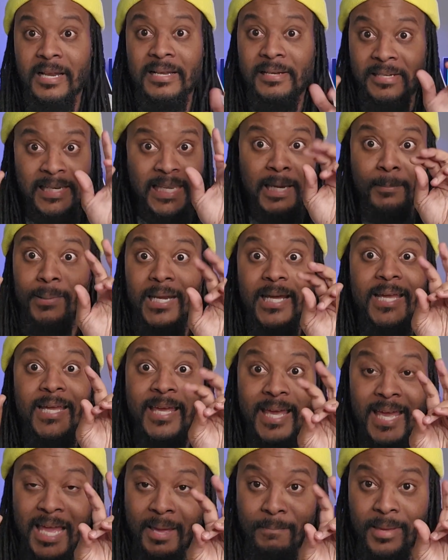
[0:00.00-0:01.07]
label it
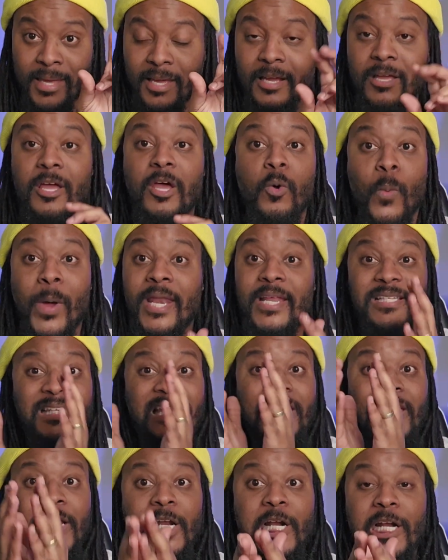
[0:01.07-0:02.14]
gaming, when it's
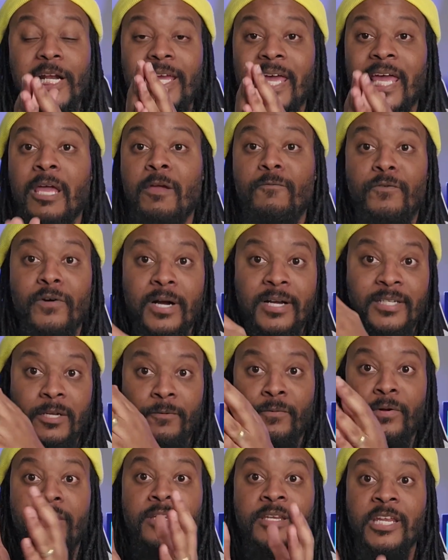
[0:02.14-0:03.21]
clearly aimed for a
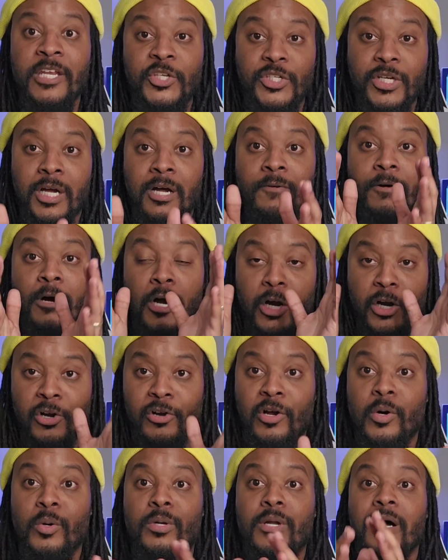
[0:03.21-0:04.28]
different niche of our
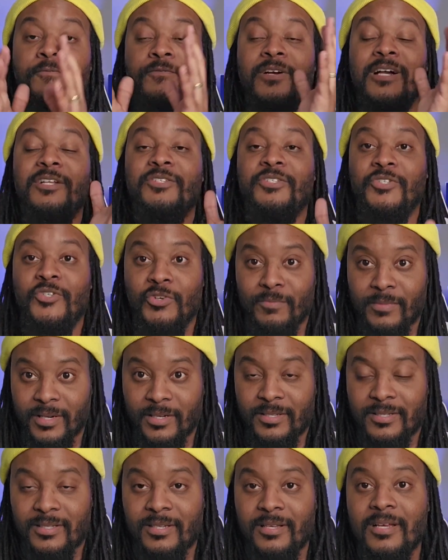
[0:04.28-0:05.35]
crowd of
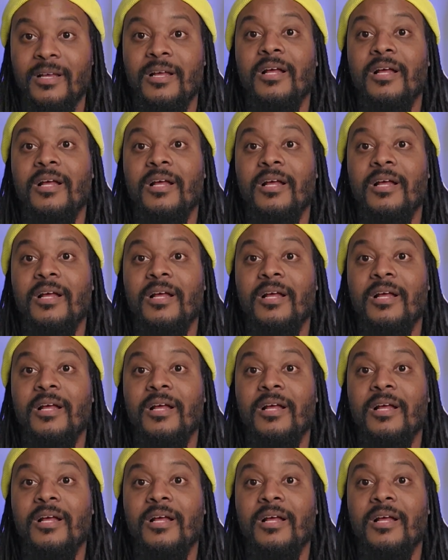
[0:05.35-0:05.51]
consumers.